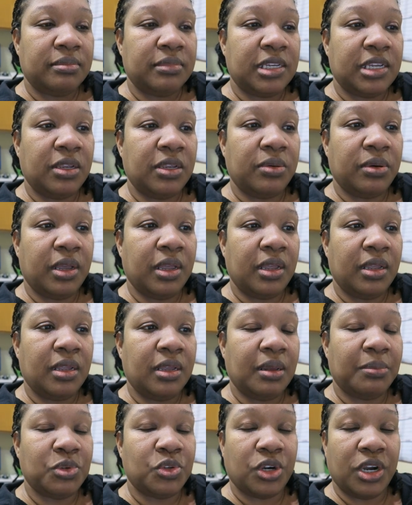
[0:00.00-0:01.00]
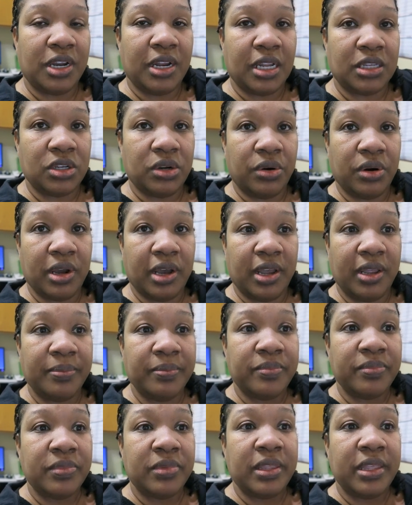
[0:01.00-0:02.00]
anyway, I'm trying not to cry
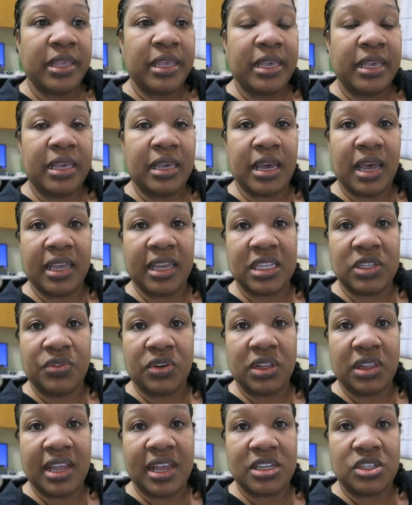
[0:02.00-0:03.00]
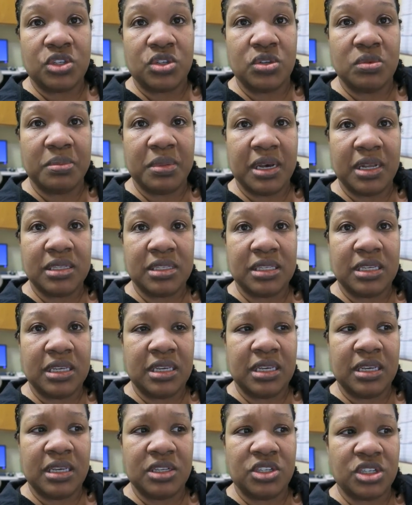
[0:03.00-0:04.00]
he, I guess for the last two months,
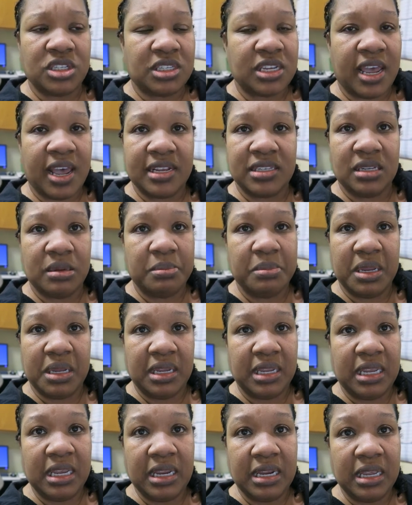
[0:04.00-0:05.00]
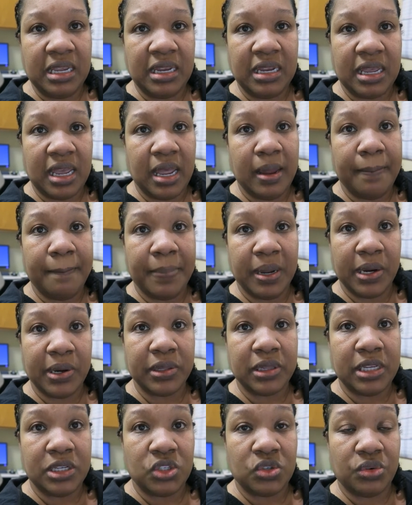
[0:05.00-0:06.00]
he just hasn't been eating and
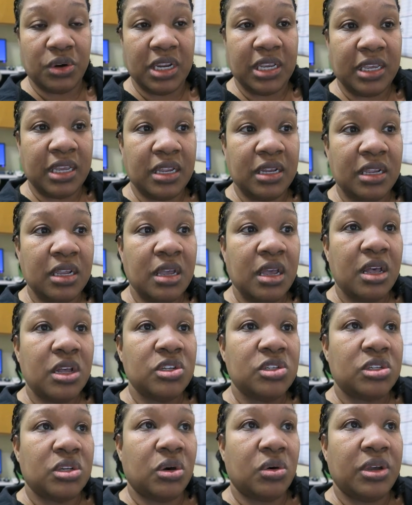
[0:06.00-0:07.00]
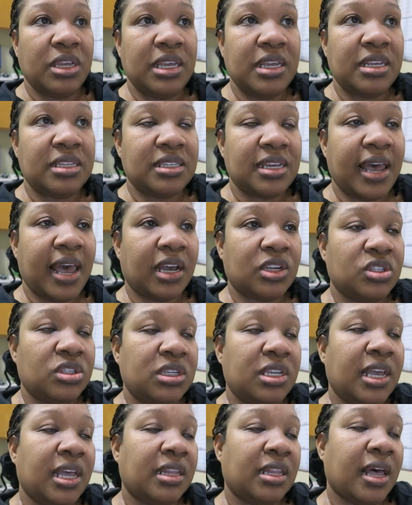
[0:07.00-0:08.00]
barely drinking. So he is
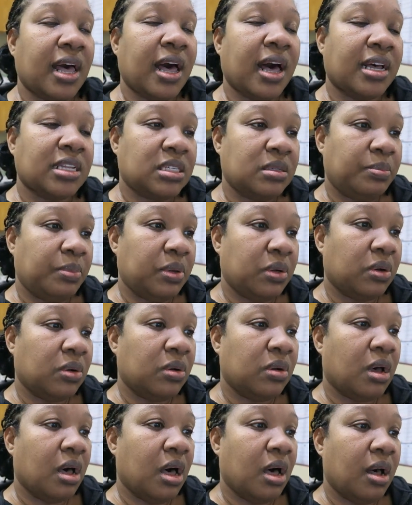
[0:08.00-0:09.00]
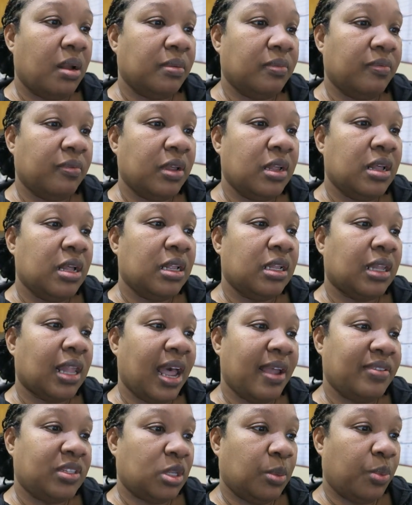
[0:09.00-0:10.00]
actually at the hospital on
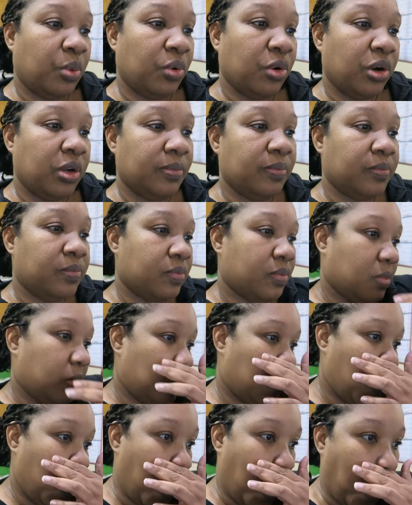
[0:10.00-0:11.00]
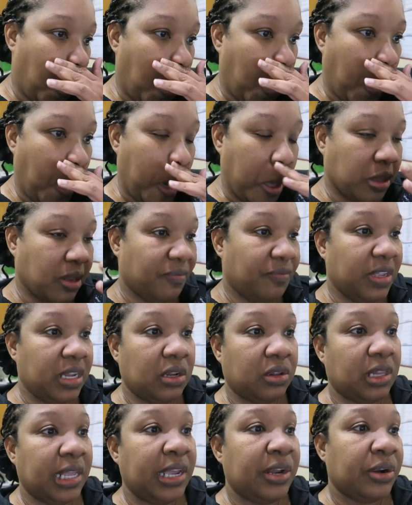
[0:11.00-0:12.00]
life support, on the
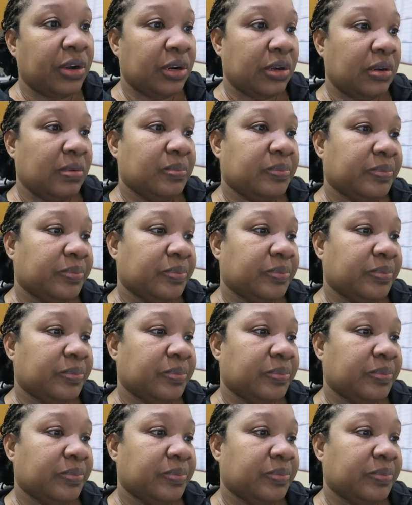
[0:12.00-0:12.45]
ventilator.